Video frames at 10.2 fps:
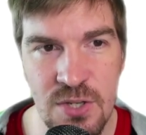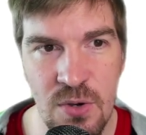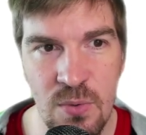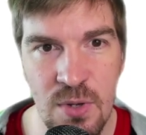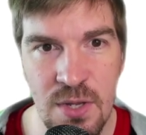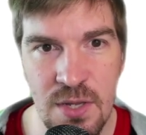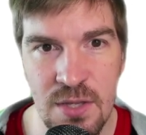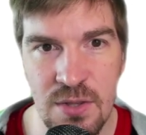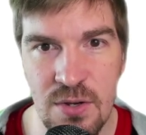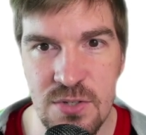So
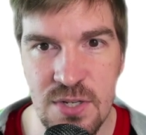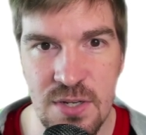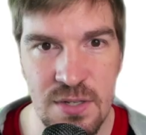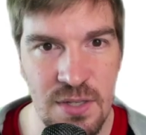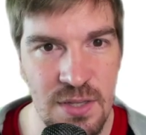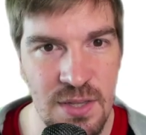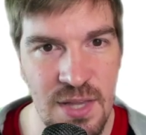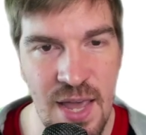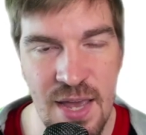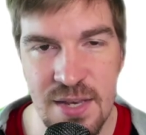there's a
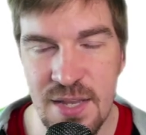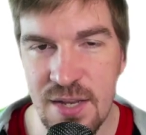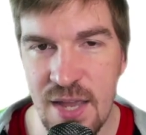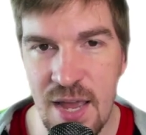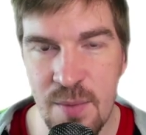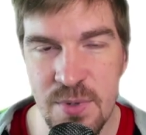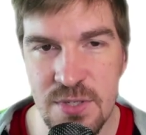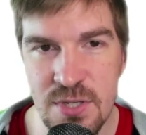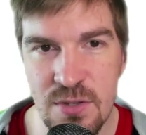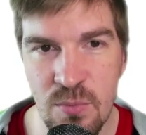lot that
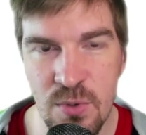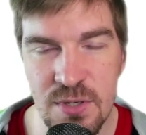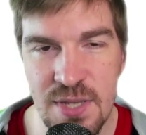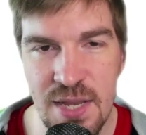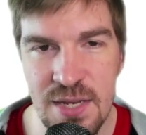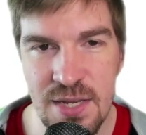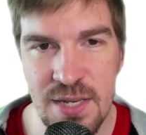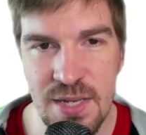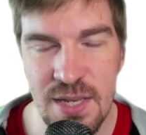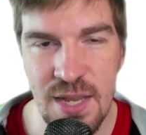happens on the workday
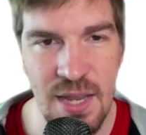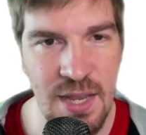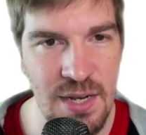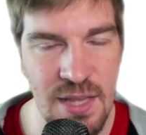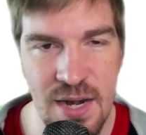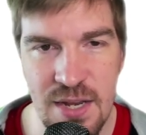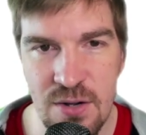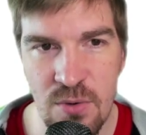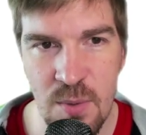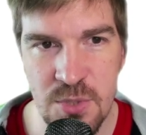and a lot
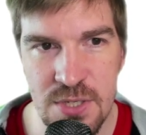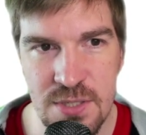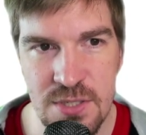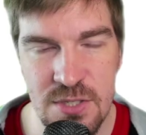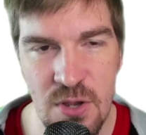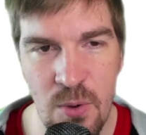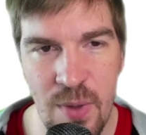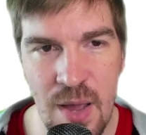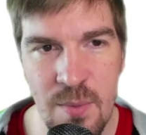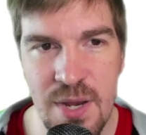of interruptions.
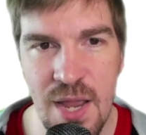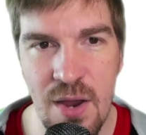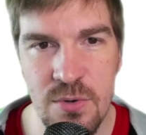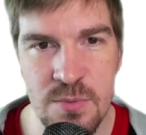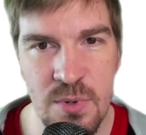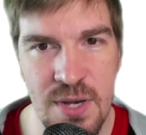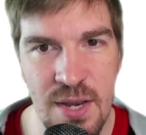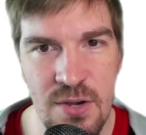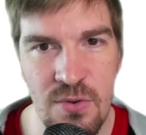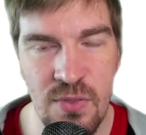So how many hours per
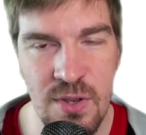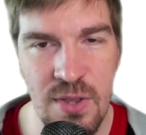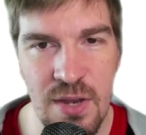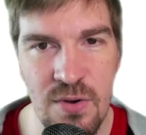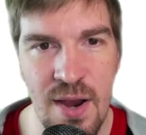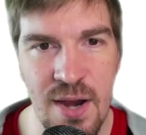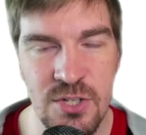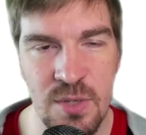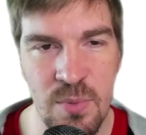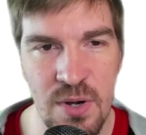day do you think that you're
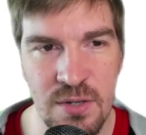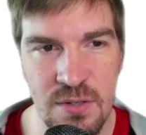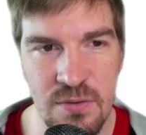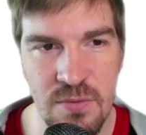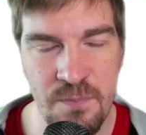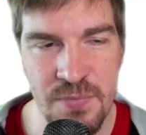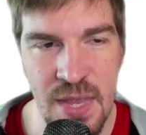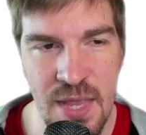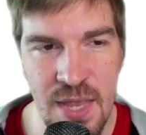actually productive?